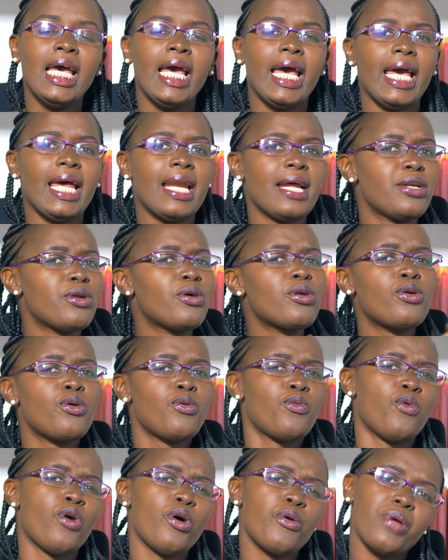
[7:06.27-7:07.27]
And I don't know
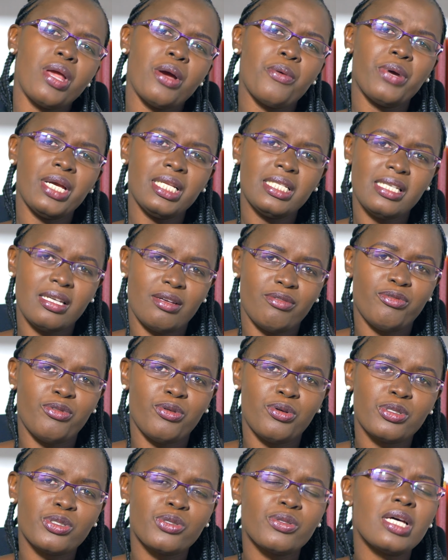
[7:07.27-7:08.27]
what we are waiting
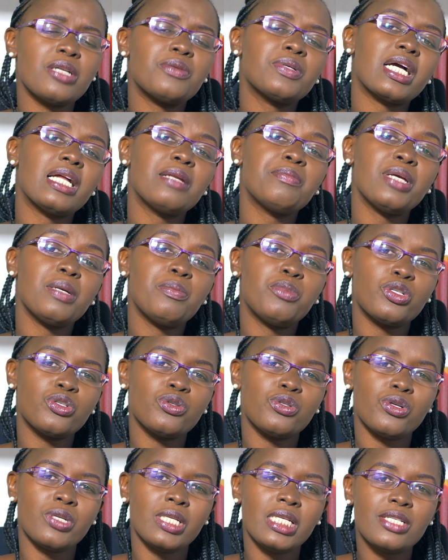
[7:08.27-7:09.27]
for so that we can be able to
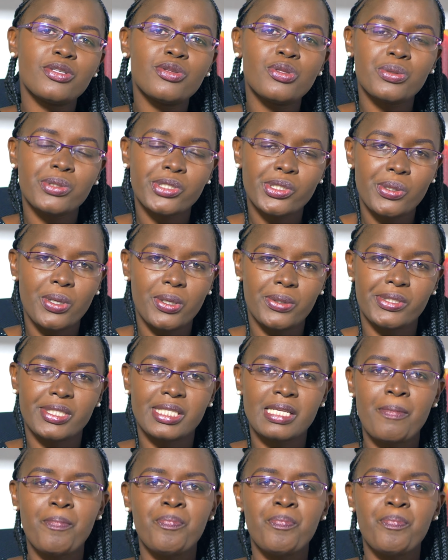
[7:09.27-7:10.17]
donate those clothes.